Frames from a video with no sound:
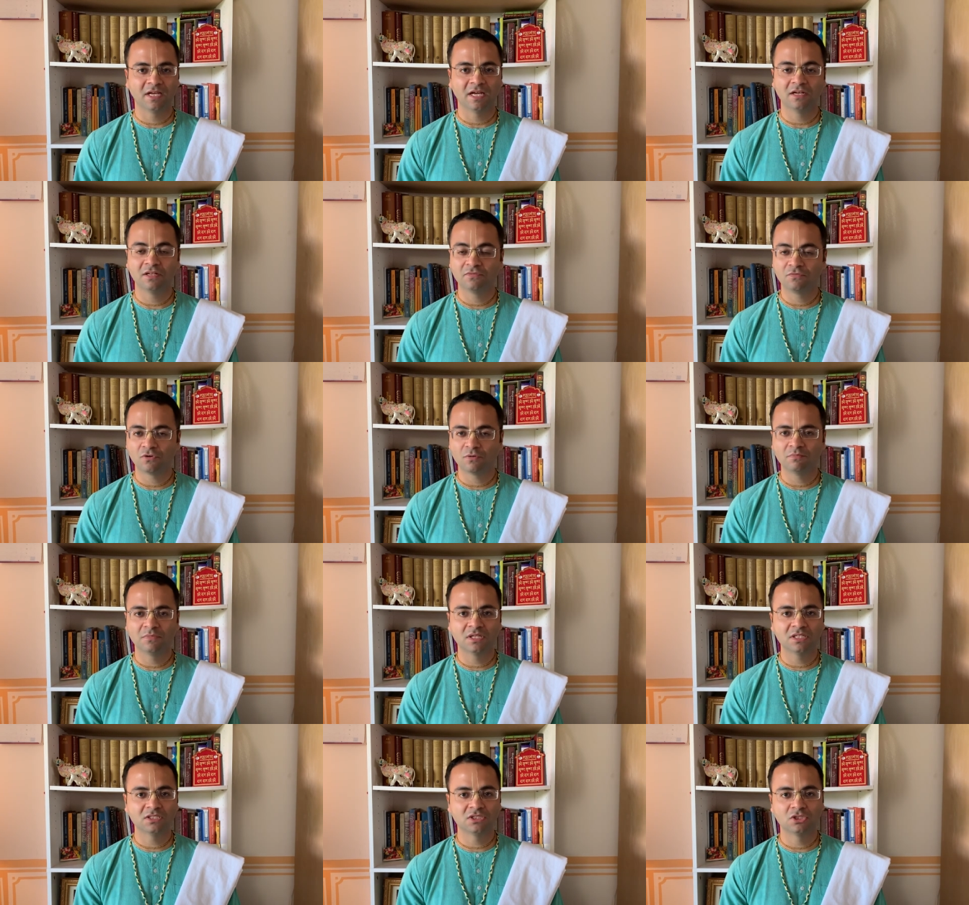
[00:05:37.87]
And
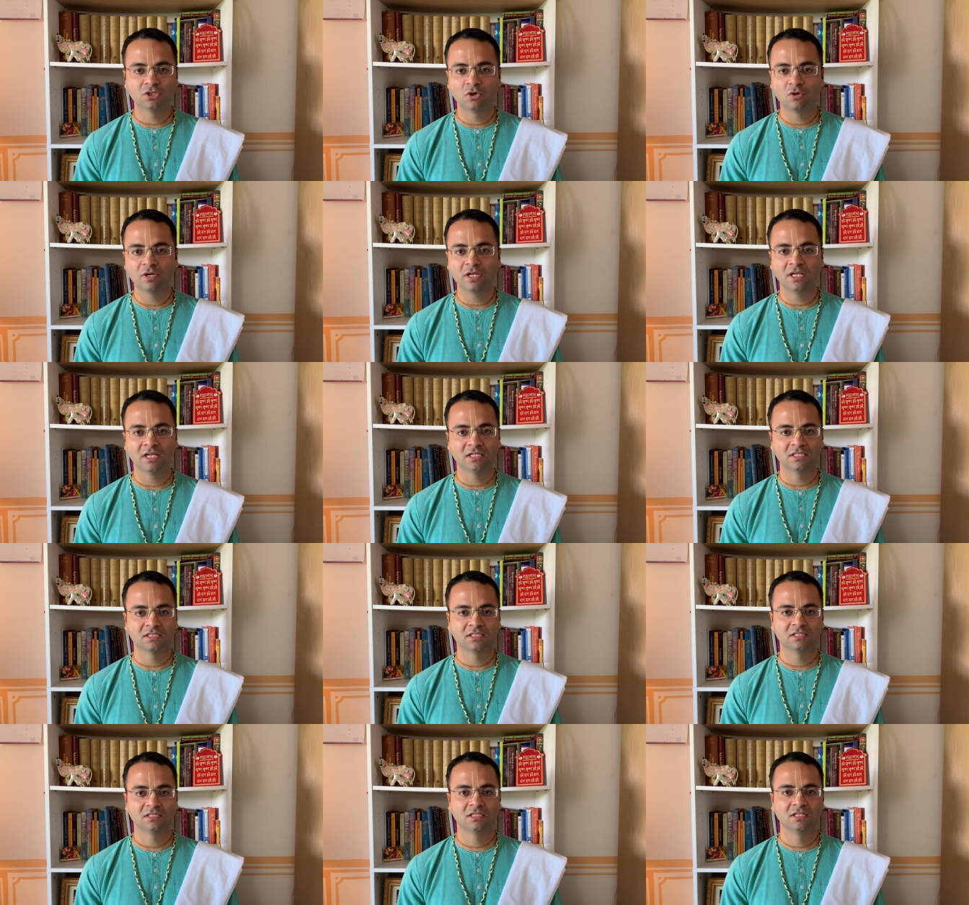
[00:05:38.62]
from this story
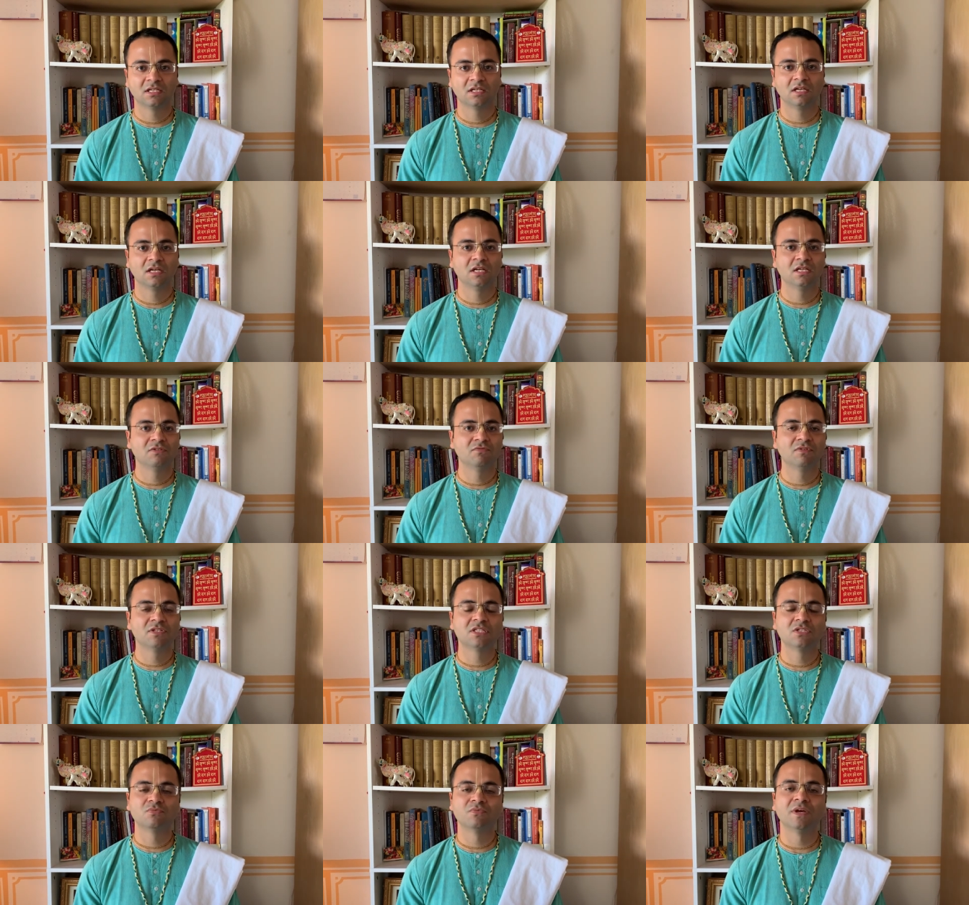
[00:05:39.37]
is
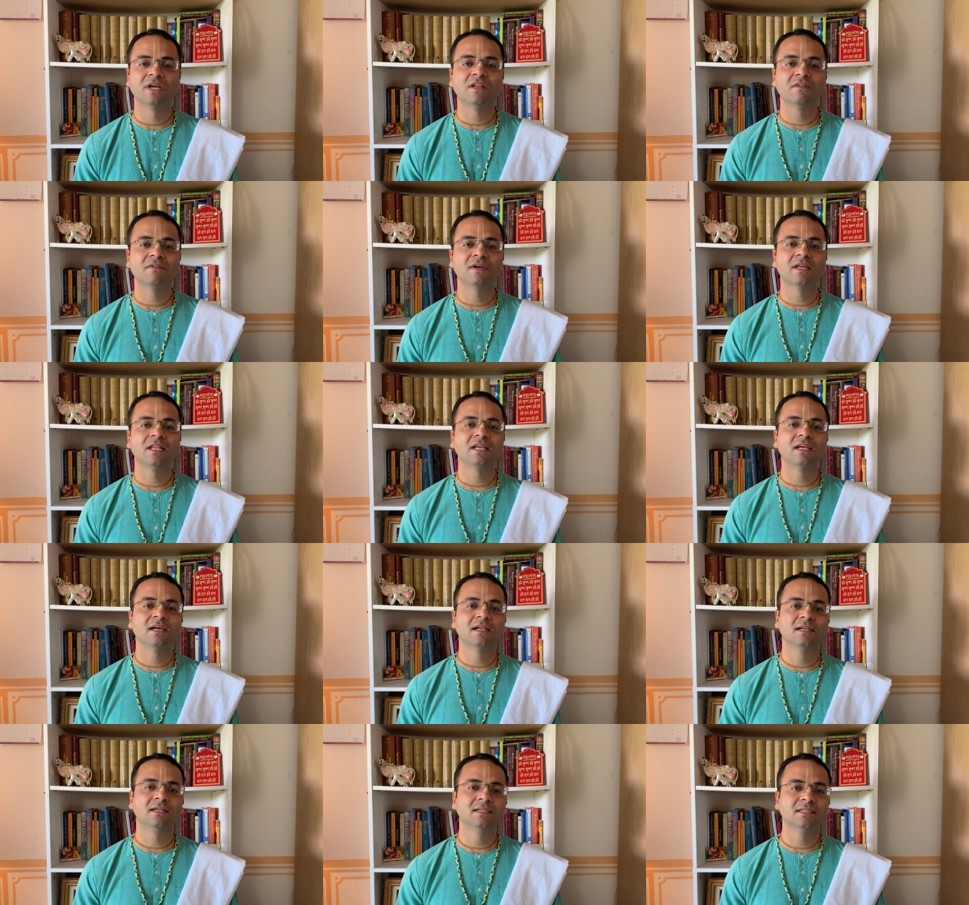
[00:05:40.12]
it's very very
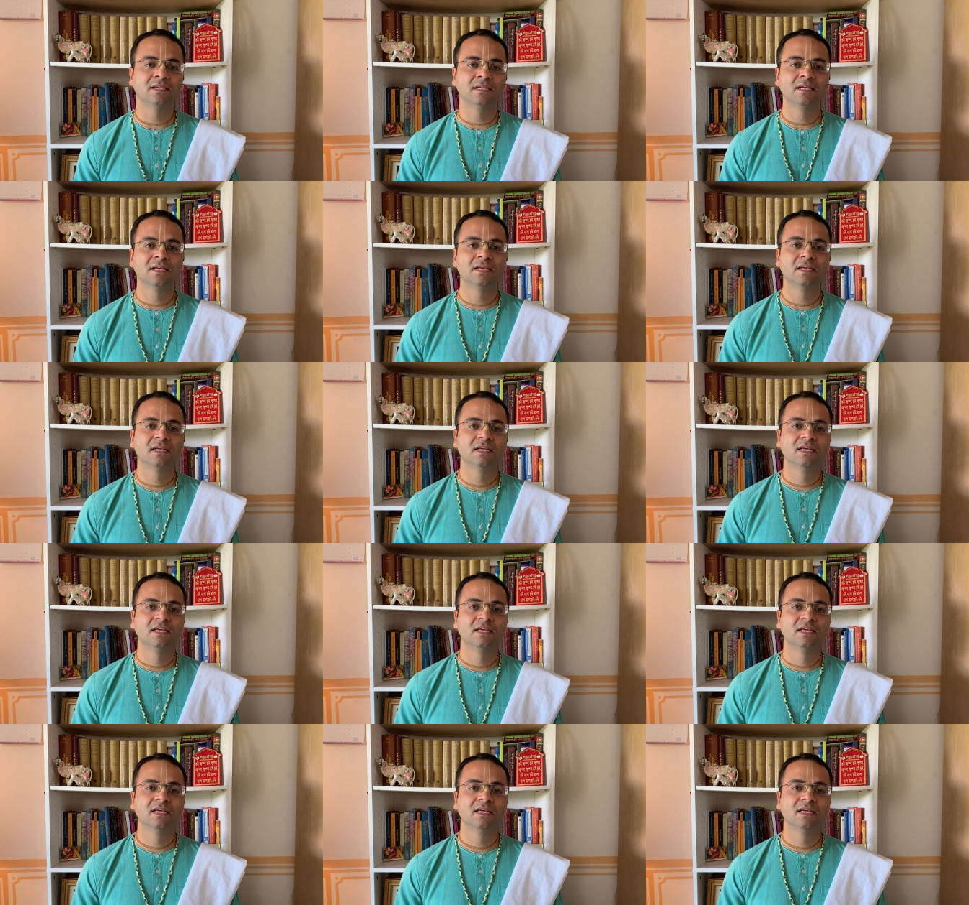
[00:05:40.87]
clear